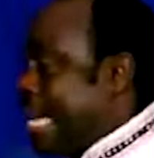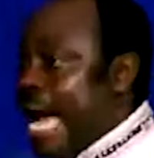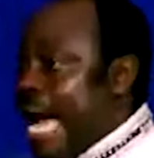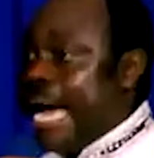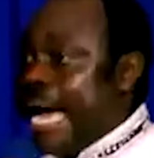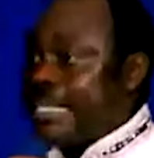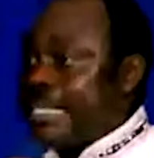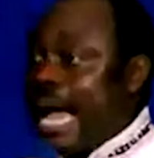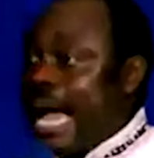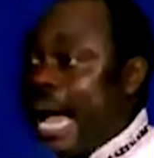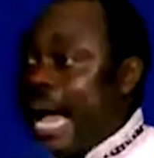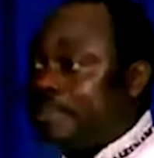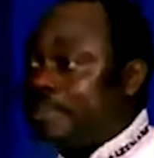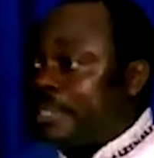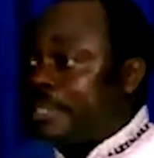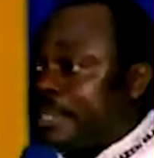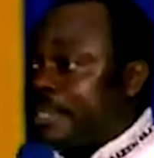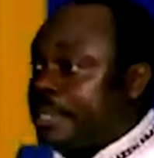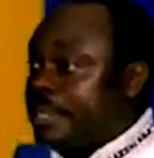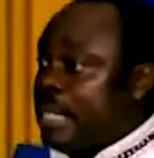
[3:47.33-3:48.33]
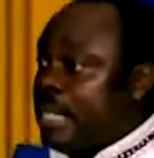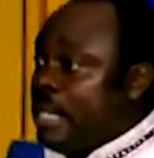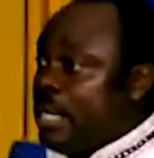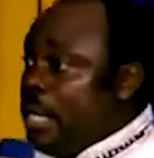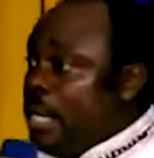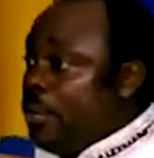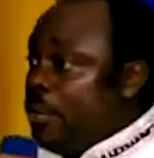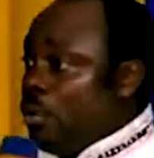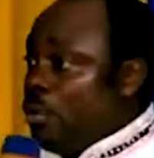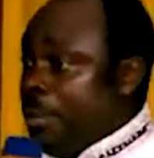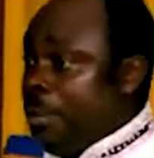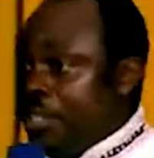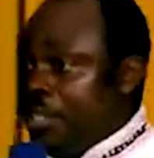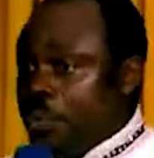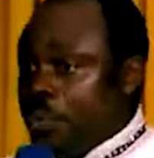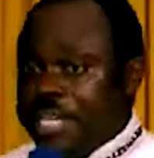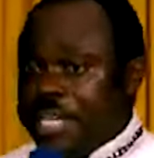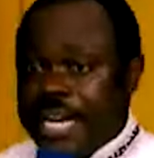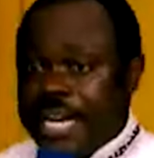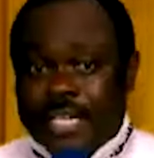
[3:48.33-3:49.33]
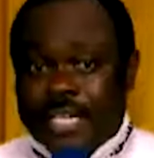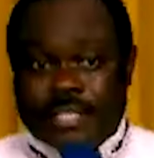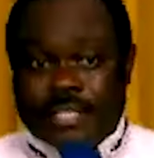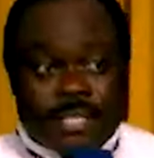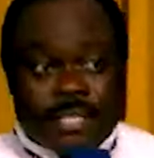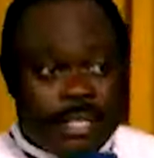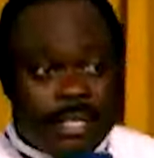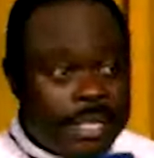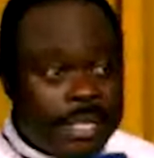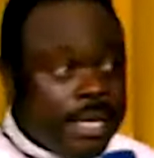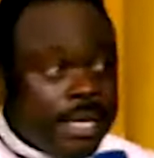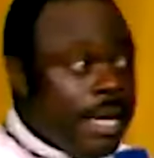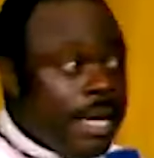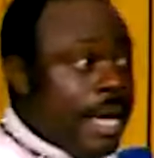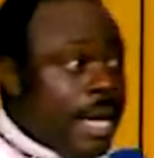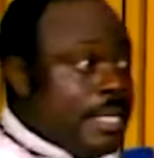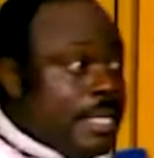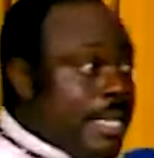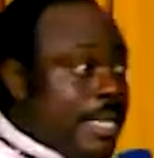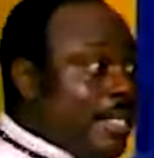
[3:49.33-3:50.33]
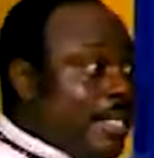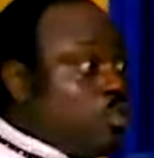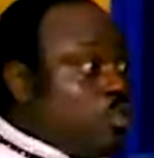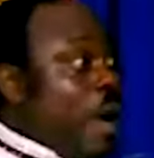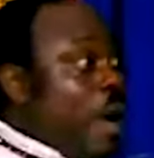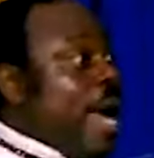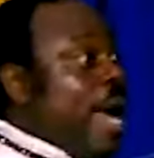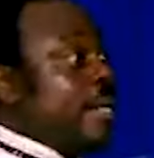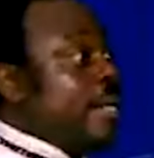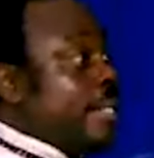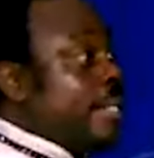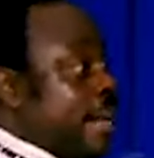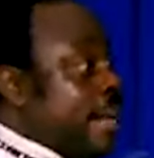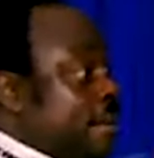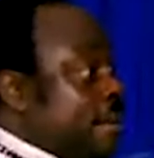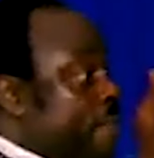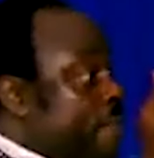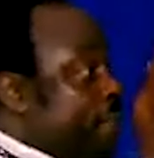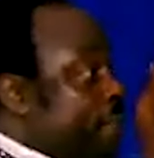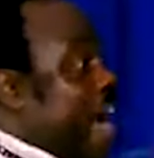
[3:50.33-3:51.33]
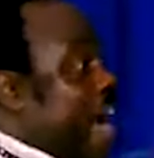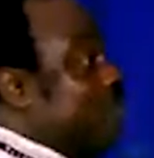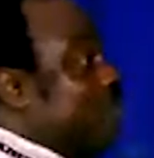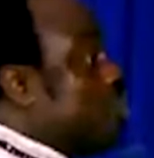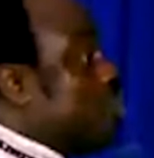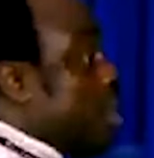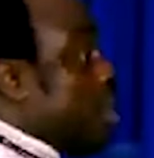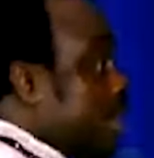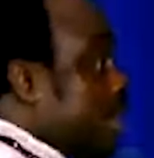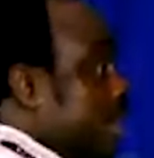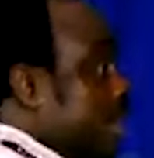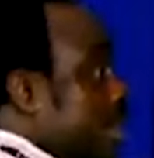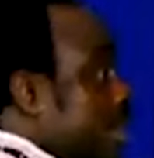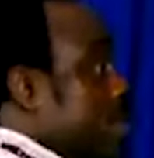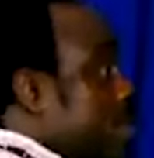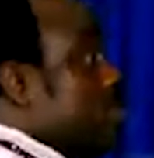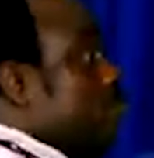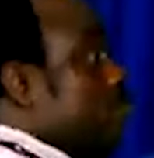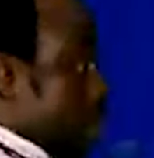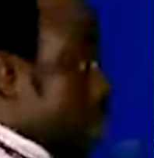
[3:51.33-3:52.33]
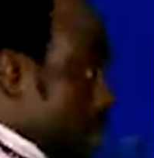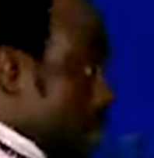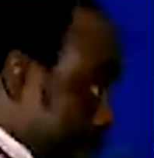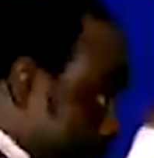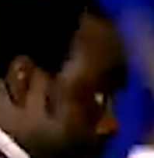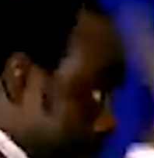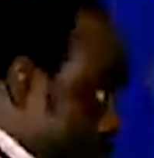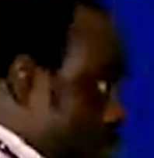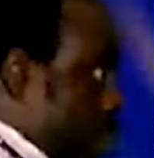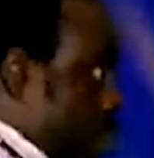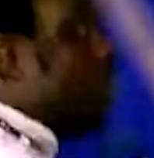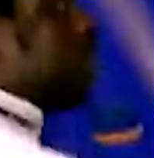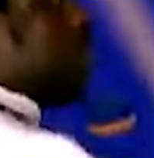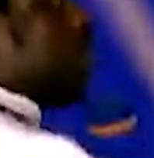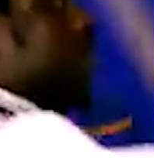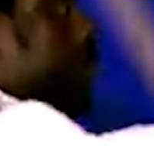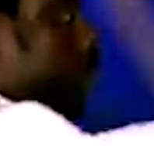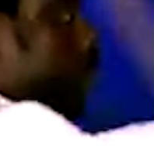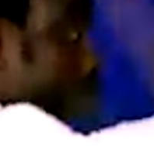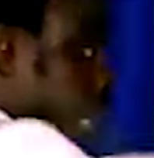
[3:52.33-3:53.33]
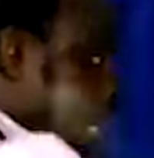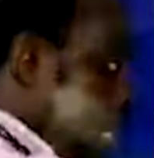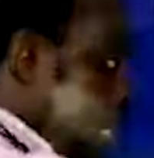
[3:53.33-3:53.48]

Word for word: and apps will be doing that. that is why the 5G, they must bring it